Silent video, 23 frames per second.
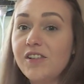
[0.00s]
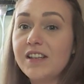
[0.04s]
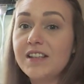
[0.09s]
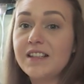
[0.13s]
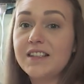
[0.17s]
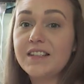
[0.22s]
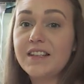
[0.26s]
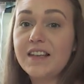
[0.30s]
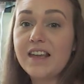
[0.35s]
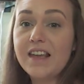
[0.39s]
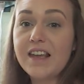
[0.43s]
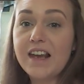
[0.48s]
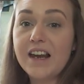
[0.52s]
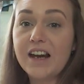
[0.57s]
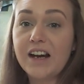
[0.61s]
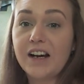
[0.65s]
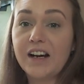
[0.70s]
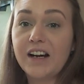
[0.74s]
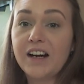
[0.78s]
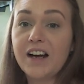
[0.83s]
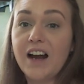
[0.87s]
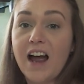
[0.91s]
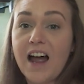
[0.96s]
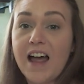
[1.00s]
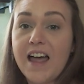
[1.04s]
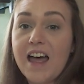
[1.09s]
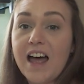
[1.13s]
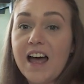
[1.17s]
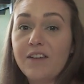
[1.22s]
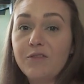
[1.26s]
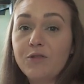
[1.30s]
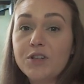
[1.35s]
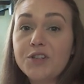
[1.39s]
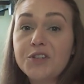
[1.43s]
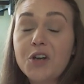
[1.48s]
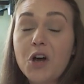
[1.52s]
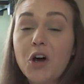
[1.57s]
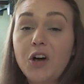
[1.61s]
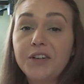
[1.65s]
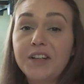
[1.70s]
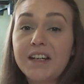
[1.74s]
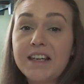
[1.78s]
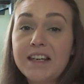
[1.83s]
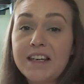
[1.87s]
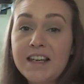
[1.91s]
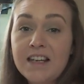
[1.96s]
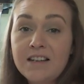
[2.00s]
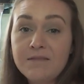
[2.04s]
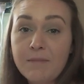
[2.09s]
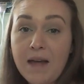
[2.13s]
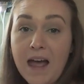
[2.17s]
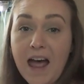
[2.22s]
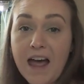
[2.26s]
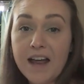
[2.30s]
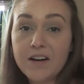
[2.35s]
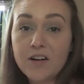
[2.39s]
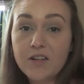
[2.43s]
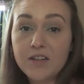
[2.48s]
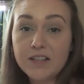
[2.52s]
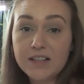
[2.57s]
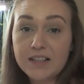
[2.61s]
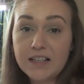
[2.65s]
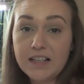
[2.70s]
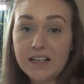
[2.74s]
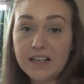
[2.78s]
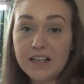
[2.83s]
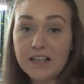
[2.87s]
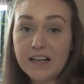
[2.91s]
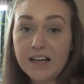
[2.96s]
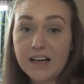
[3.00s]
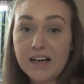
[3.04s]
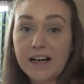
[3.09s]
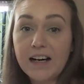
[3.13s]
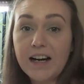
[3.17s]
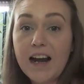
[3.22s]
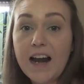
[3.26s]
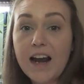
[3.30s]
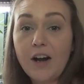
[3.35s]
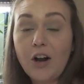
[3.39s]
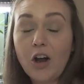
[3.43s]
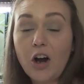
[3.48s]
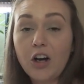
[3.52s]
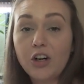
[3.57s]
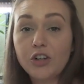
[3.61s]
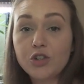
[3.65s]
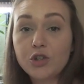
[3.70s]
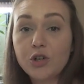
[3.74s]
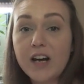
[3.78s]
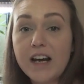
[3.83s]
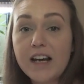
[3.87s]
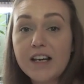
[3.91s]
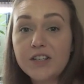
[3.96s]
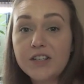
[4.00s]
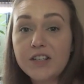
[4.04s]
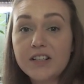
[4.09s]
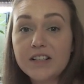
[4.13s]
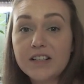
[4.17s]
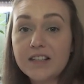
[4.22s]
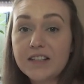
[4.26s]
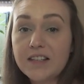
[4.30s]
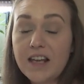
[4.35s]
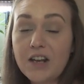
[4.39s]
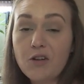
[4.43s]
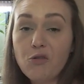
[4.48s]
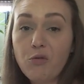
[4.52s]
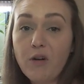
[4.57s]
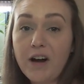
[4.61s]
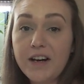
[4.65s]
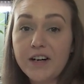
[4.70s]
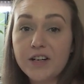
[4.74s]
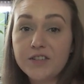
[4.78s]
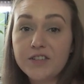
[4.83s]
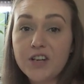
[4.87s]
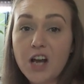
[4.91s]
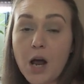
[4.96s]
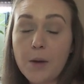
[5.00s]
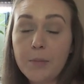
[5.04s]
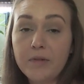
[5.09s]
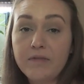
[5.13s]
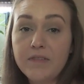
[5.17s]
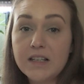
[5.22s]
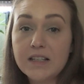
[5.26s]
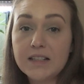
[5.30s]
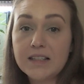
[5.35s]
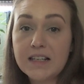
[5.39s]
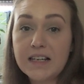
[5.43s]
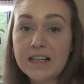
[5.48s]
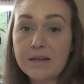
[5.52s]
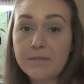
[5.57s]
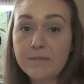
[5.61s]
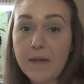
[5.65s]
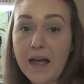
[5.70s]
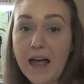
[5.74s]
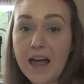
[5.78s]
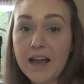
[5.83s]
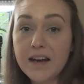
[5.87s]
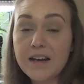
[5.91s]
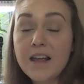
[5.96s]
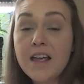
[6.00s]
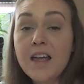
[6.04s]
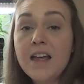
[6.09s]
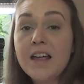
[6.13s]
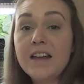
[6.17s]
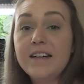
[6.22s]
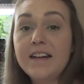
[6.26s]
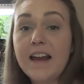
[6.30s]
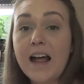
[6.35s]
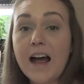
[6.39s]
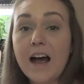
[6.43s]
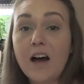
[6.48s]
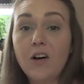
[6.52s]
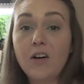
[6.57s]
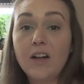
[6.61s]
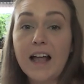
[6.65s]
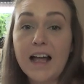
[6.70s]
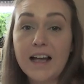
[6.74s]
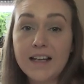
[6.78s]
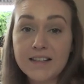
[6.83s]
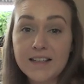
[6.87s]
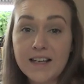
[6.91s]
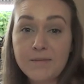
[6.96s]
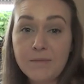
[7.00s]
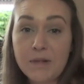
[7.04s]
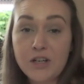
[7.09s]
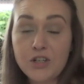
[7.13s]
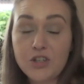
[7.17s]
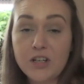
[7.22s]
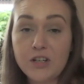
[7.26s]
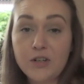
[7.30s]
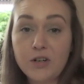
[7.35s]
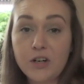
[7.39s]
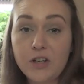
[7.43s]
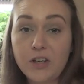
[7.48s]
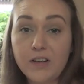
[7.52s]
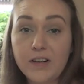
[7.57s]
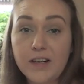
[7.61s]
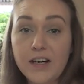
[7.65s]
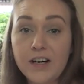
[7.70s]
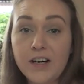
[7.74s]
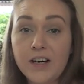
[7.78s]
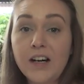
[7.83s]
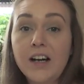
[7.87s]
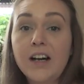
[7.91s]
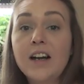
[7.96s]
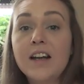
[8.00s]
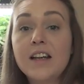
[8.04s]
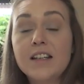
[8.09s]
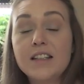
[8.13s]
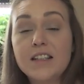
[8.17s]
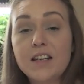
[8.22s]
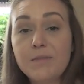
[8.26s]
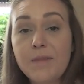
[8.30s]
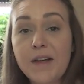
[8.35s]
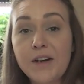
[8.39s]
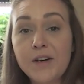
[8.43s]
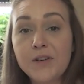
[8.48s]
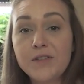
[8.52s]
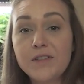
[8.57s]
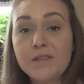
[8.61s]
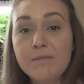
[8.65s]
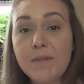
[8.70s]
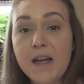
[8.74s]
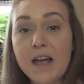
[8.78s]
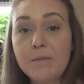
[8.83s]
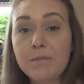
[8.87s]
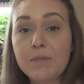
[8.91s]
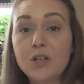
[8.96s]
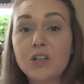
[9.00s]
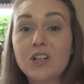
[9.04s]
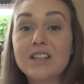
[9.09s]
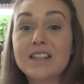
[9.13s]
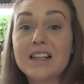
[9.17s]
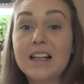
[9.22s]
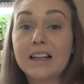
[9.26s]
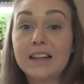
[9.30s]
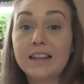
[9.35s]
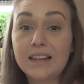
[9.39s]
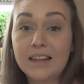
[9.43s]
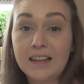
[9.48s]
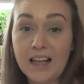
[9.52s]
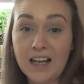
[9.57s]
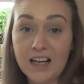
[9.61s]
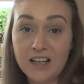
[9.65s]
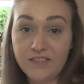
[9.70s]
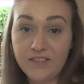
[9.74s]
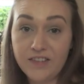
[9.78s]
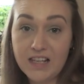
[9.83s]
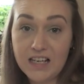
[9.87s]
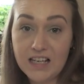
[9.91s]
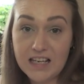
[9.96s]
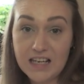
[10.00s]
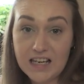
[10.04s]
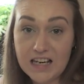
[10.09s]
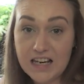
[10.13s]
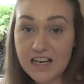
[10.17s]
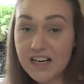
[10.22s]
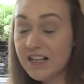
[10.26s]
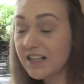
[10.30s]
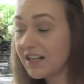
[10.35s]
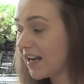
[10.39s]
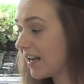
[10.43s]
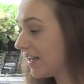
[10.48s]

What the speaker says: you can see here, I have what's called a heat mat sitting here, and our tray is going to sit right on top of this heat mat. Now, as I mentioned earlier, tomatoes and peppers love the heat,